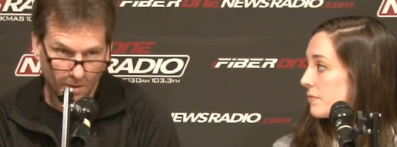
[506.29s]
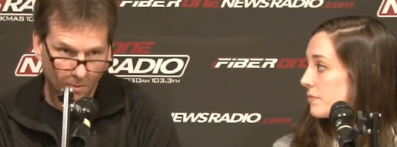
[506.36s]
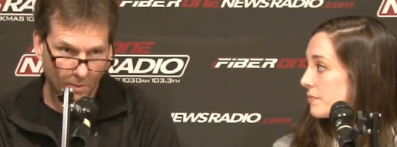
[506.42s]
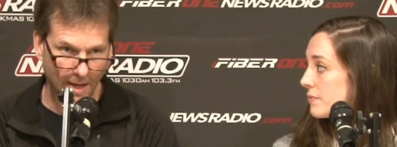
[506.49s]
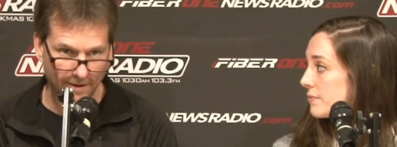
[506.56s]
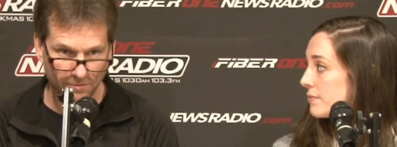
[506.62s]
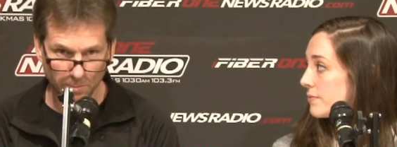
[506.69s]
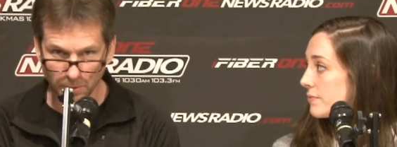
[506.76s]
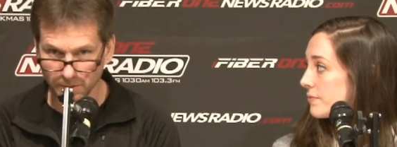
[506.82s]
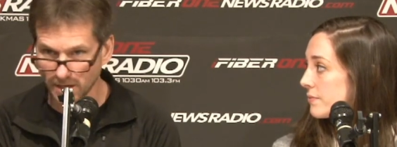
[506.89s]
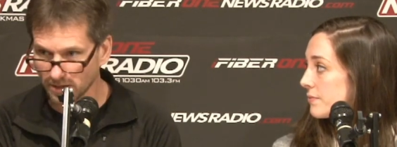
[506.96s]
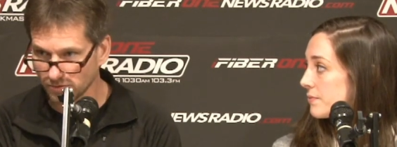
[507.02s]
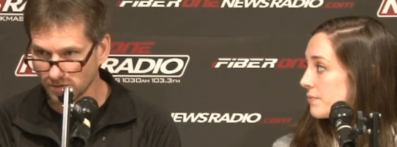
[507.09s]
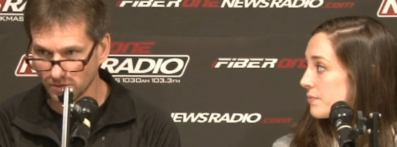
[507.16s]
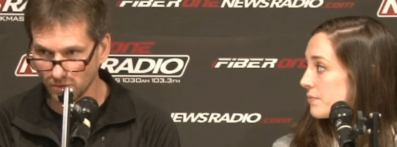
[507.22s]
Speaker 1: We have a
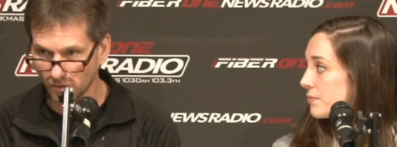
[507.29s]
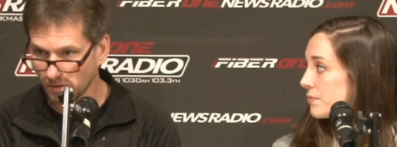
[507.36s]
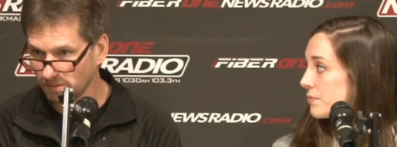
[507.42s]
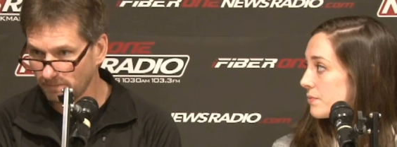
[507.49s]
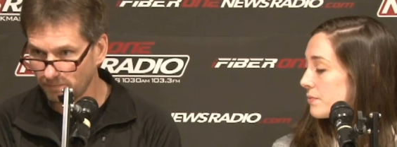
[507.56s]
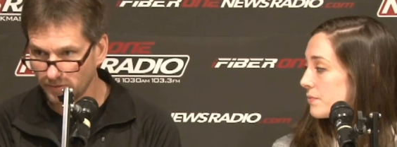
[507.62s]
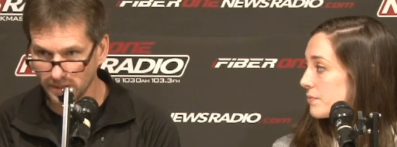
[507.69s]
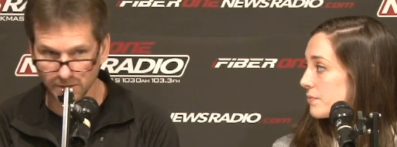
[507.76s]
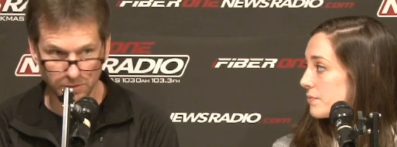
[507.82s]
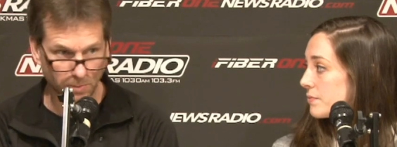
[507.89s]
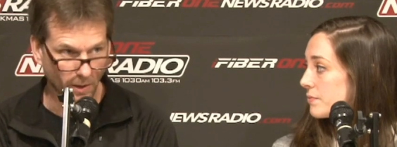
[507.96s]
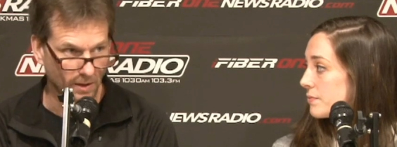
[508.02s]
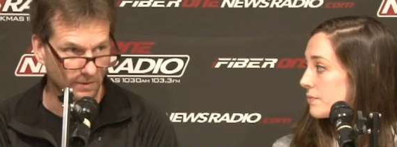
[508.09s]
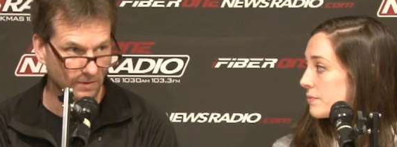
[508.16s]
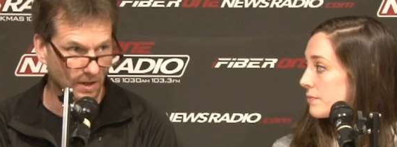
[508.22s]
production goal as
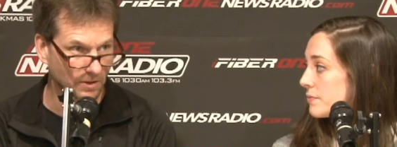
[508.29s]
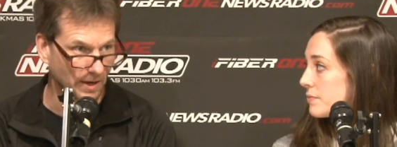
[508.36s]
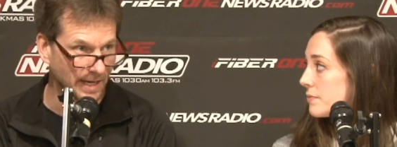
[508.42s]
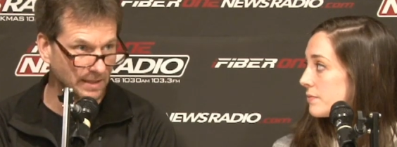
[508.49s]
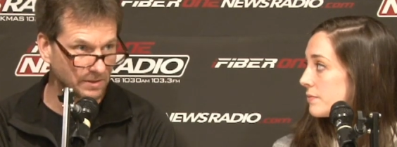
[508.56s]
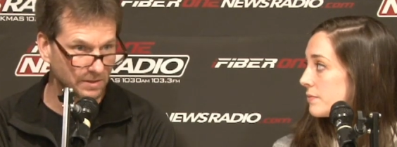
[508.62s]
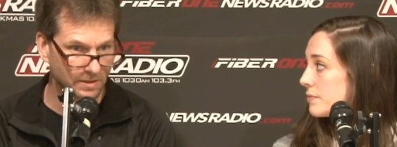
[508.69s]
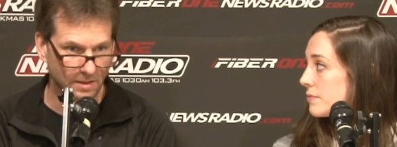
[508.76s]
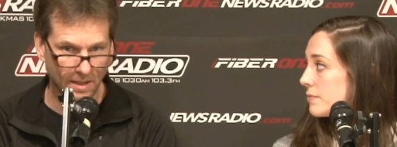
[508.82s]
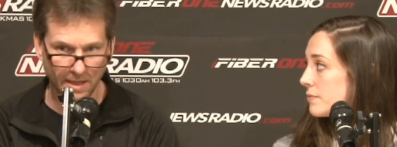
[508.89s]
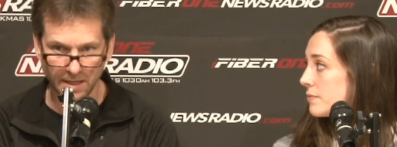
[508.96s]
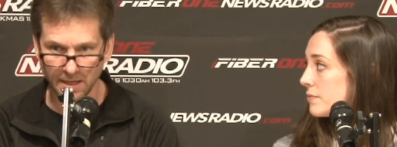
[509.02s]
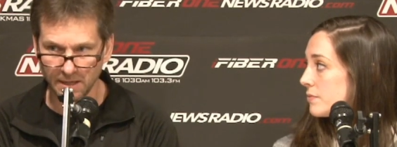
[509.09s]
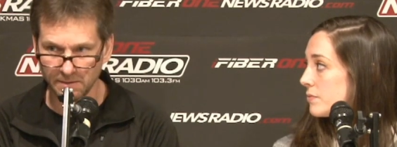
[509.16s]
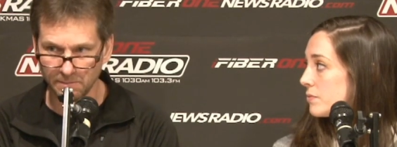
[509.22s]
part of our grants,
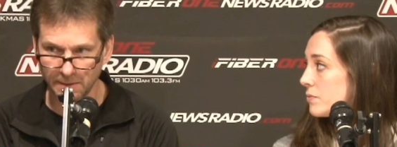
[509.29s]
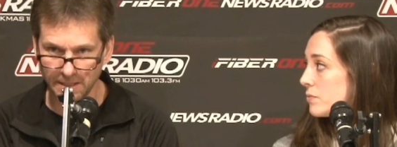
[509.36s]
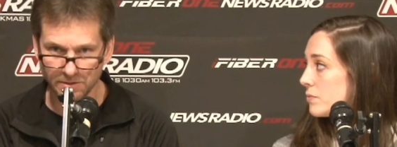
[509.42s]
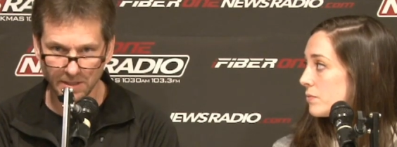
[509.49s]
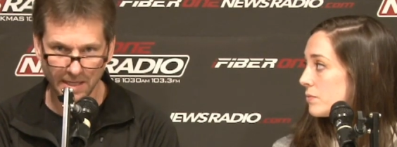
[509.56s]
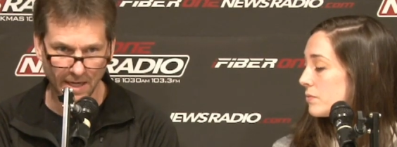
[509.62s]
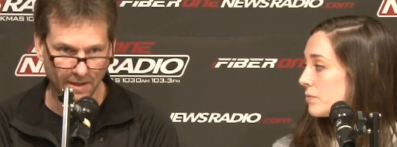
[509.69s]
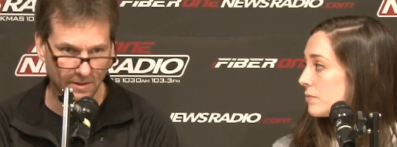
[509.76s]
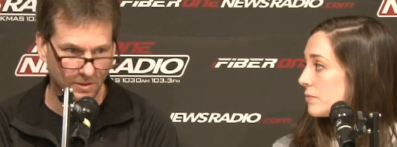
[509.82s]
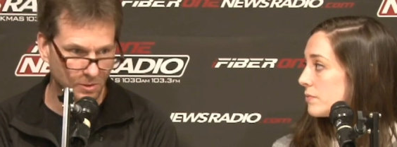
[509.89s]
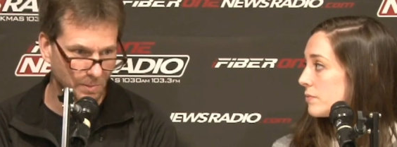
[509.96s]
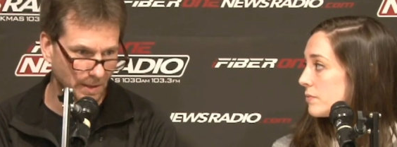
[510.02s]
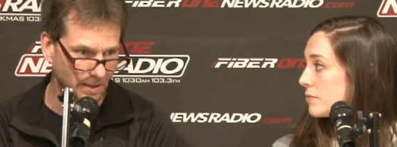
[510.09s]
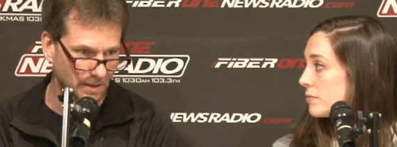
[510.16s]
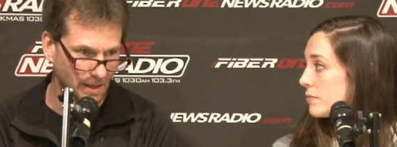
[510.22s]
and Mason County has
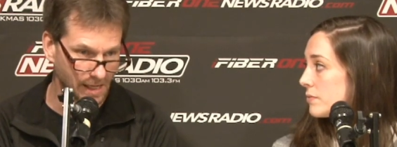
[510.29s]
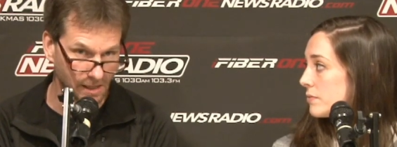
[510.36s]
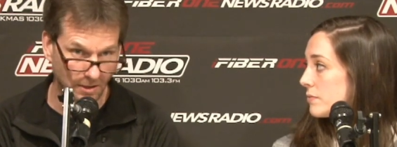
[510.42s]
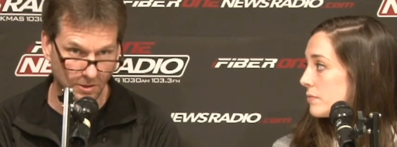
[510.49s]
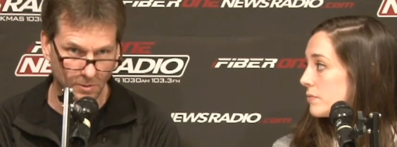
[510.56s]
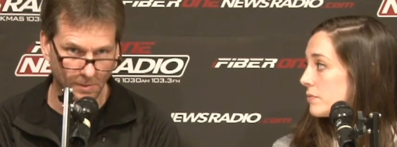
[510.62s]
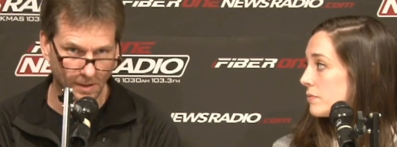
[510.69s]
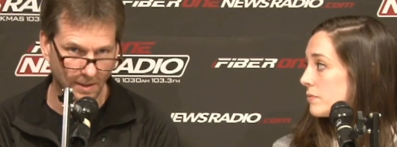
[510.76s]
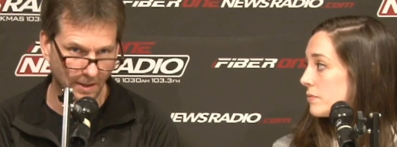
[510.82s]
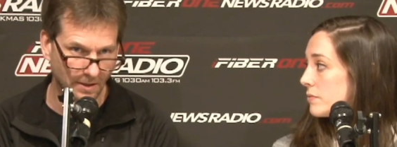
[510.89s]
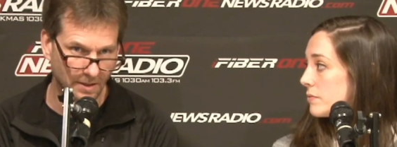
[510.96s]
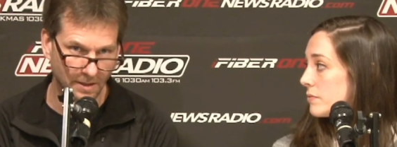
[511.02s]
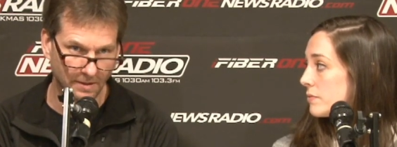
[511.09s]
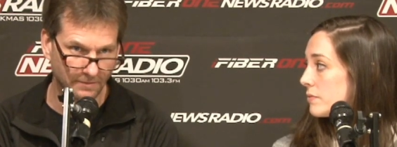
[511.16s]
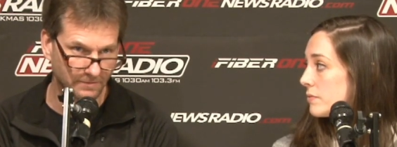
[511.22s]
been an eligible
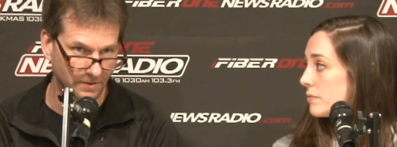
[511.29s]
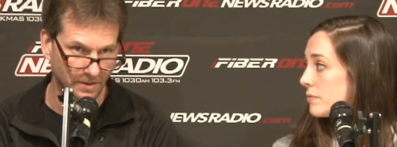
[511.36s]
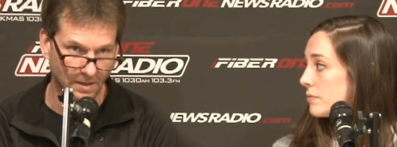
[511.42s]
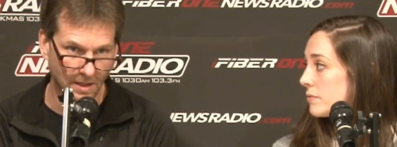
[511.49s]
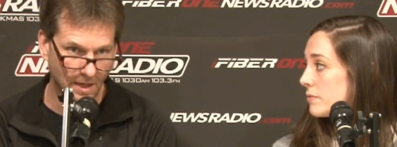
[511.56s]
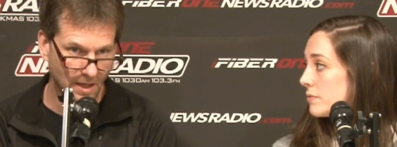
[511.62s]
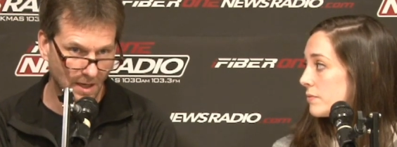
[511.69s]
area for